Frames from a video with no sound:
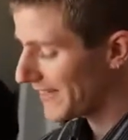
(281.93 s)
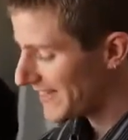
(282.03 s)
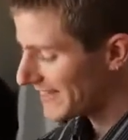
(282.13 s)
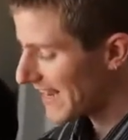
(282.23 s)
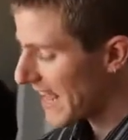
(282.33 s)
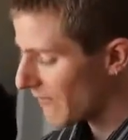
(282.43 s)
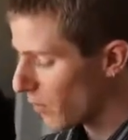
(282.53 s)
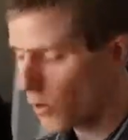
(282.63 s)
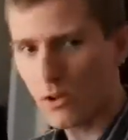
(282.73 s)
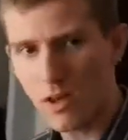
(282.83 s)
didn't have a
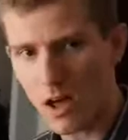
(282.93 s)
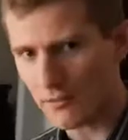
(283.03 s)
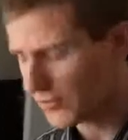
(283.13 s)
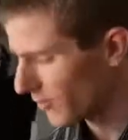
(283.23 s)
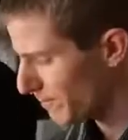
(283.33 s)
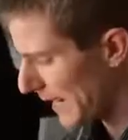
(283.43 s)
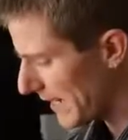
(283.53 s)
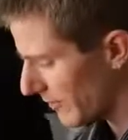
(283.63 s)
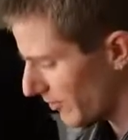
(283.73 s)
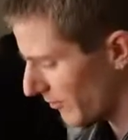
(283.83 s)
whole lot of
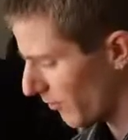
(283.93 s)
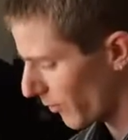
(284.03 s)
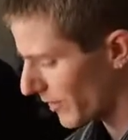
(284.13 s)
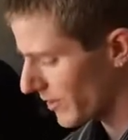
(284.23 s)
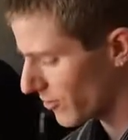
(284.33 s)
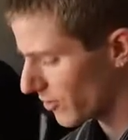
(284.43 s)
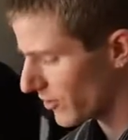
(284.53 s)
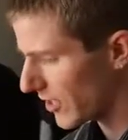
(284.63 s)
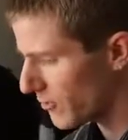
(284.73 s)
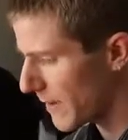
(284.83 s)
space for an additional
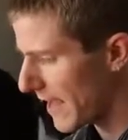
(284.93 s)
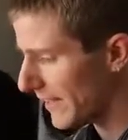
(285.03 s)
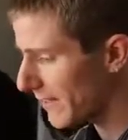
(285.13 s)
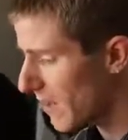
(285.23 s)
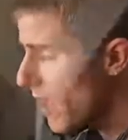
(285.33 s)
touchpad. And